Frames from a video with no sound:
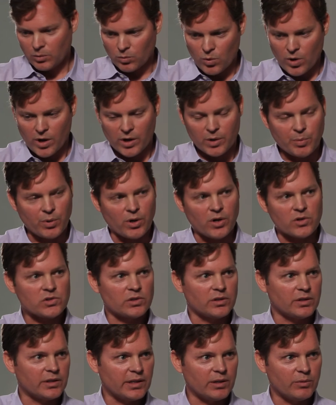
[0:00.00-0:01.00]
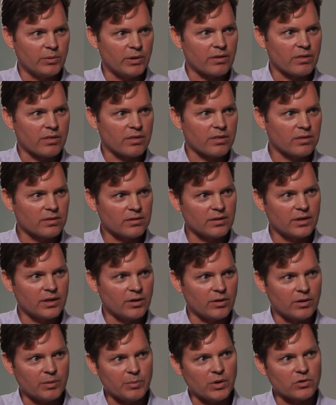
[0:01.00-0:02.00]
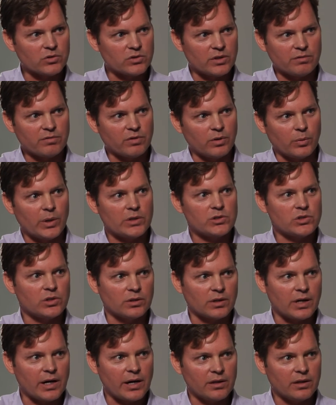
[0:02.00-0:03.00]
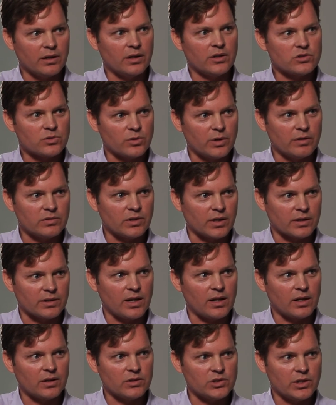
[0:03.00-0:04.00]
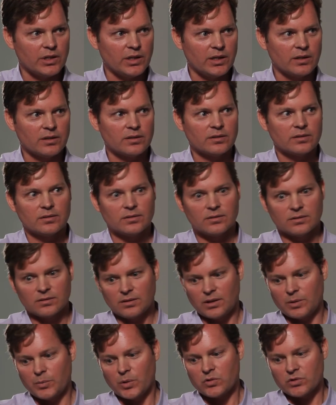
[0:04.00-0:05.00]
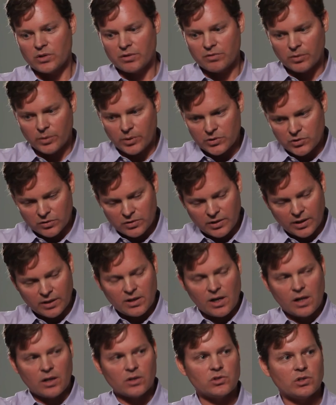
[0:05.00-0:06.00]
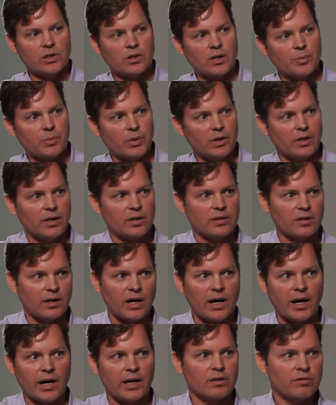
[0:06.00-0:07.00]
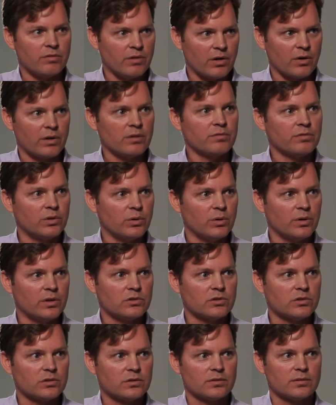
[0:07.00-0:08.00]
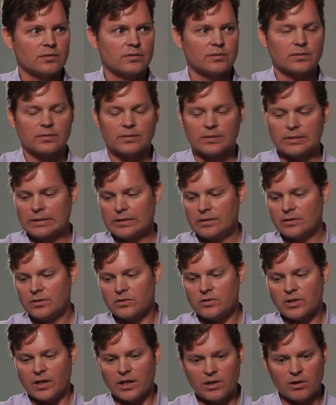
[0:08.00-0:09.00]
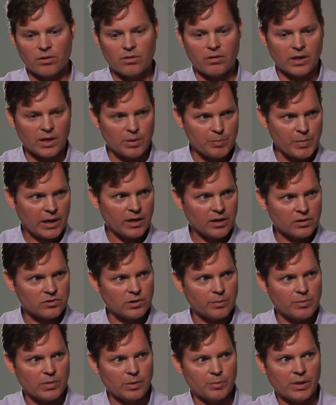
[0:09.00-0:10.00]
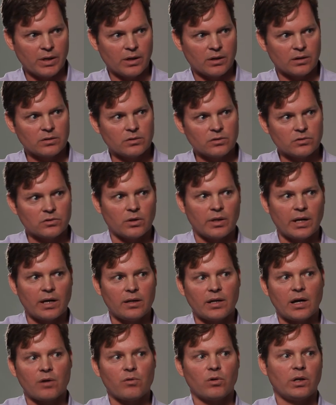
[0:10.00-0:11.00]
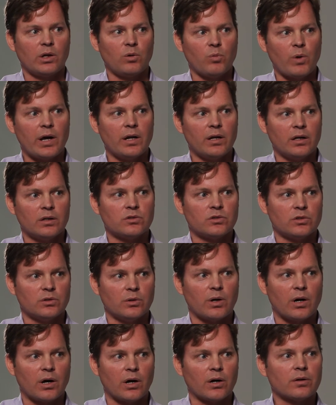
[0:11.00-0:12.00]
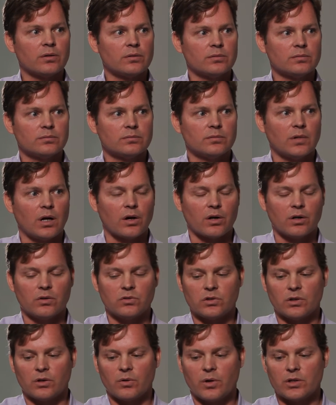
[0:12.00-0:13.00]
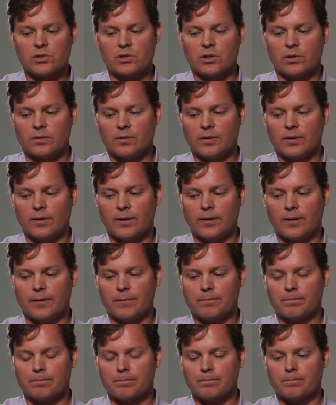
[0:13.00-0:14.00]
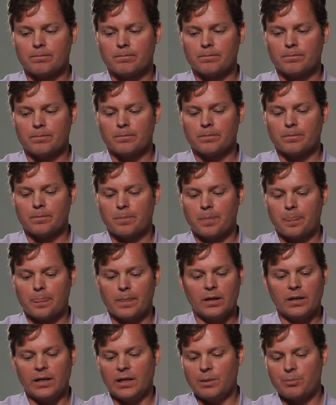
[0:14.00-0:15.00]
work personally with, you know, the most influential guy in the history of technology, the most influential technology company at the height of their influence to take your thing and make it something big. So right. that, that really weighed into our our consideration. Um, and he